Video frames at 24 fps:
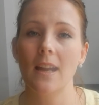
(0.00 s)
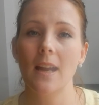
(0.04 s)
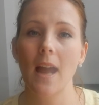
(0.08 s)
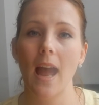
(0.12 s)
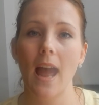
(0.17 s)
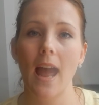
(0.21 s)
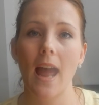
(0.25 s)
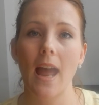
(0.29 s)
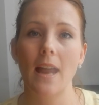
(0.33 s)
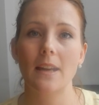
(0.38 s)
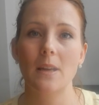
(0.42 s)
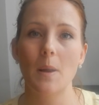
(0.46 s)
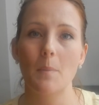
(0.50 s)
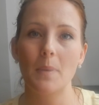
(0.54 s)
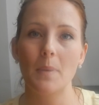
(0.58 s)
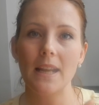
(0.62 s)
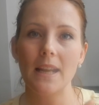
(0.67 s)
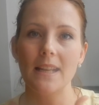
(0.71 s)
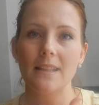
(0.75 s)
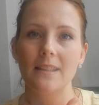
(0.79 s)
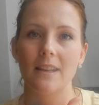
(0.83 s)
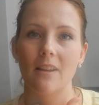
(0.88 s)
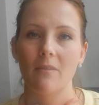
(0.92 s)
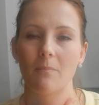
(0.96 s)
and
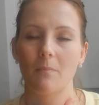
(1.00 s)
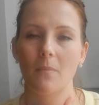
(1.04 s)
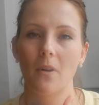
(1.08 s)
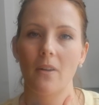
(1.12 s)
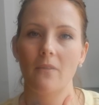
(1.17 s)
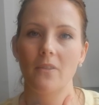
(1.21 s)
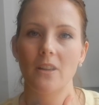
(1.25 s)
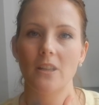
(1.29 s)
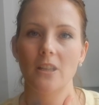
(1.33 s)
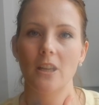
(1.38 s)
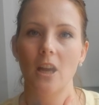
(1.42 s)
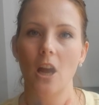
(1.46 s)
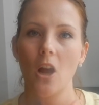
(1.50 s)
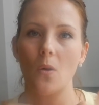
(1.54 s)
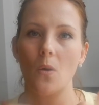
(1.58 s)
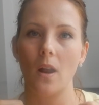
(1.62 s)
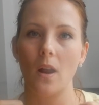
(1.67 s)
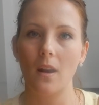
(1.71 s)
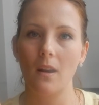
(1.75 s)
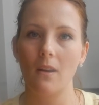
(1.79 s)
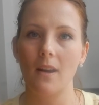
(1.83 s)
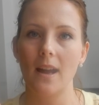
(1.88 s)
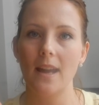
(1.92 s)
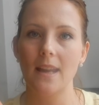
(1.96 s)
please give my video
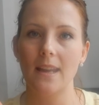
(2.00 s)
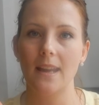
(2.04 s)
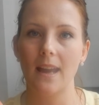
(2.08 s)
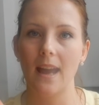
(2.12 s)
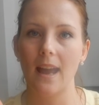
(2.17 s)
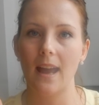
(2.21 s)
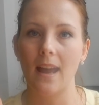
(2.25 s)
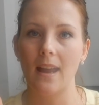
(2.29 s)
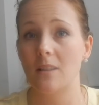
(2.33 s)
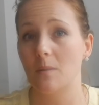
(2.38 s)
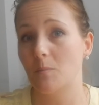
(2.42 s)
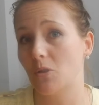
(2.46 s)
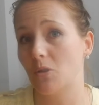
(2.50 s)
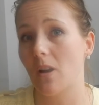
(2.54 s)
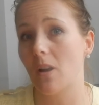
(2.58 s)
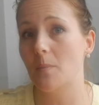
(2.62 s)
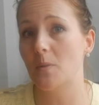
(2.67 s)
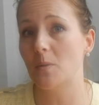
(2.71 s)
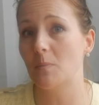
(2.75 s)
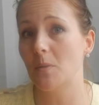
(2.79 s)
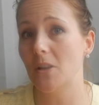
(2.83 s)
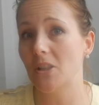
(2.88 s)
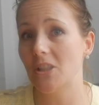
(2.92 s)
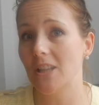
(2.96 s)
a like and subscribe
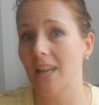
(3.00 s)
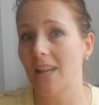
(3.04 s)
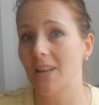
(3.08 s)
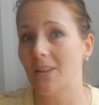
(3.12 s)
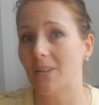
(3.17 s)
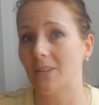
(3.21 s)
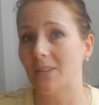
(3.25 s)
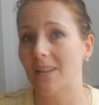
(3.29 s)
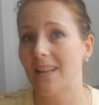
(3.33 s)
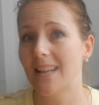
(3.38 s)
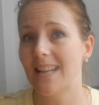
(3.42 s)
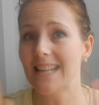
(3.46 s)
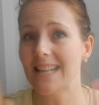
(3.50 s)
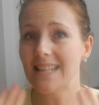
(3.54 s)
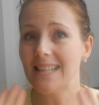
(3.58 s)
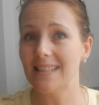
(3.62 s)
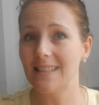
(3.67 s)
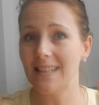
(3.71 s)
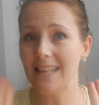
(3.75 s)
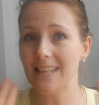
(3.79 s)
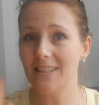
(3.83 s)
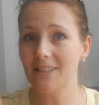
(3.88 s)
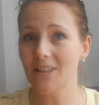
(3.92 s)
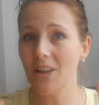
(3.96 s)
to my channel.
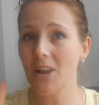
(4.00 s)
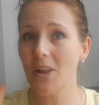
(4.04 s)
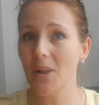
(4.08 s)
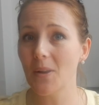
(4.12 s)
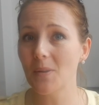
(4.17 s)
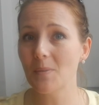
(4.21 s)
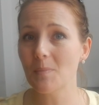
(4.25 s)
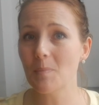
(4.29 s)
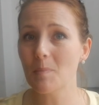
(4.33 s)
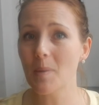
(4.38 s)
See you soon.